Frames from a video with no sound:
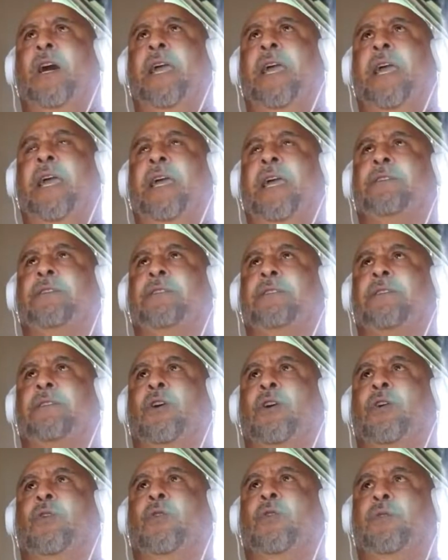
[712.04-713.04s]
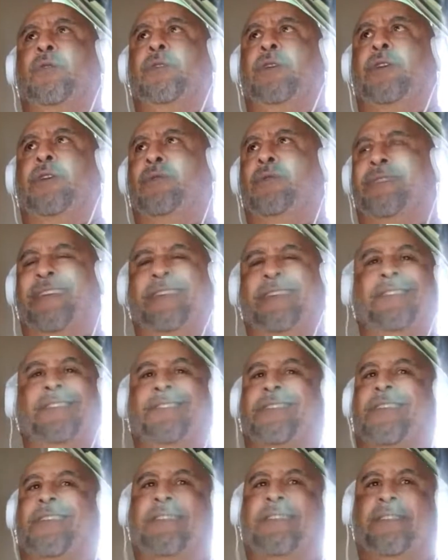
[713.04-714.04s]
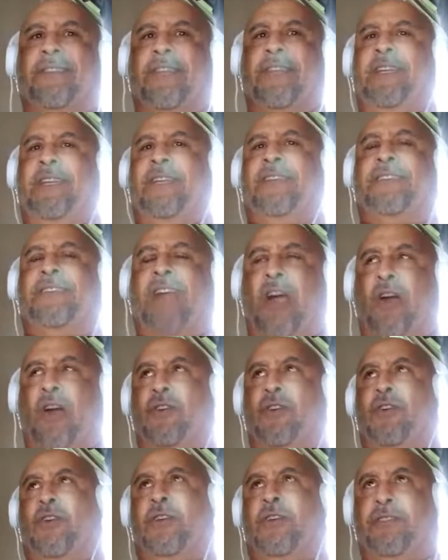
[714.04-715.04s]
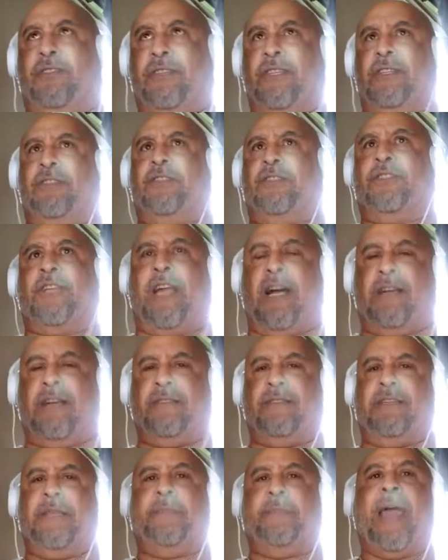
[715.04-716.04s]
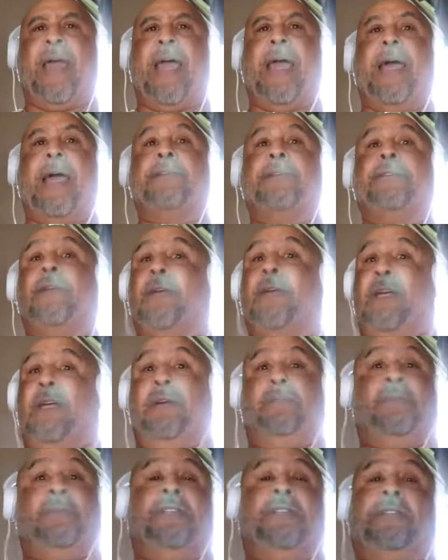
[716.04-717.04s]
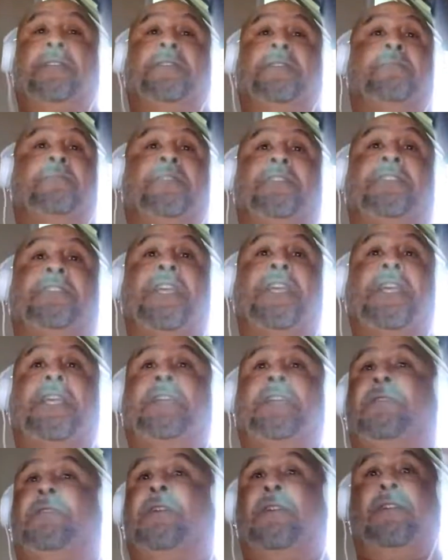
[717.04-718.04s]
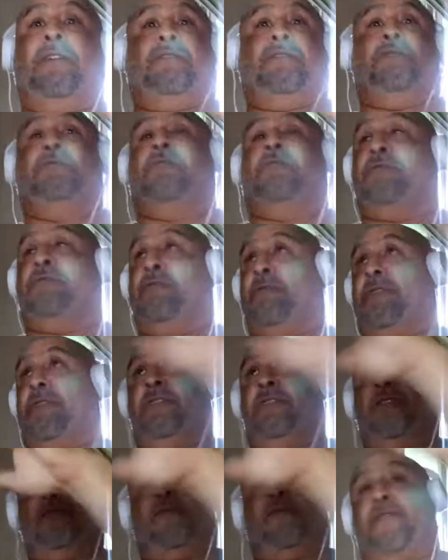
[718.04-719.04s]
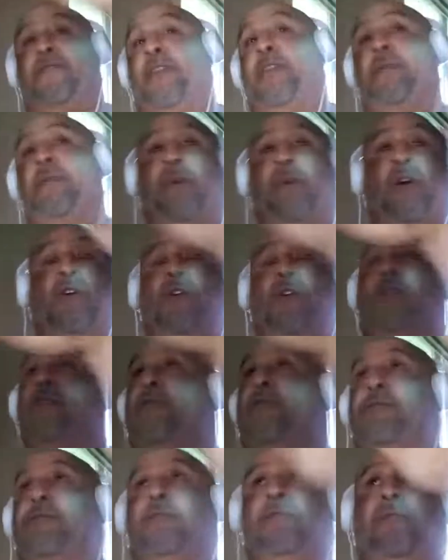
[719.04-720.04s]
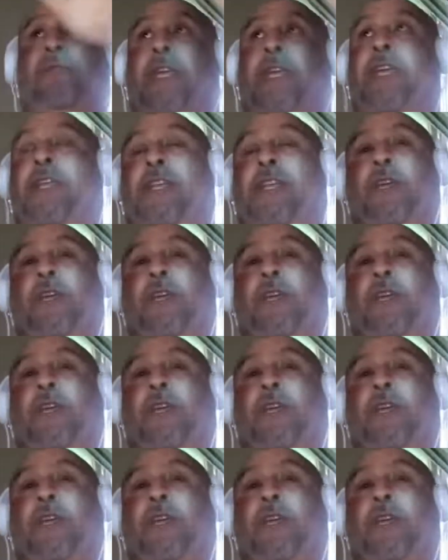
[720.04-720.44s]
and so it just it's hard on us to just constantly pass. But in this machine, you can just feed balls, and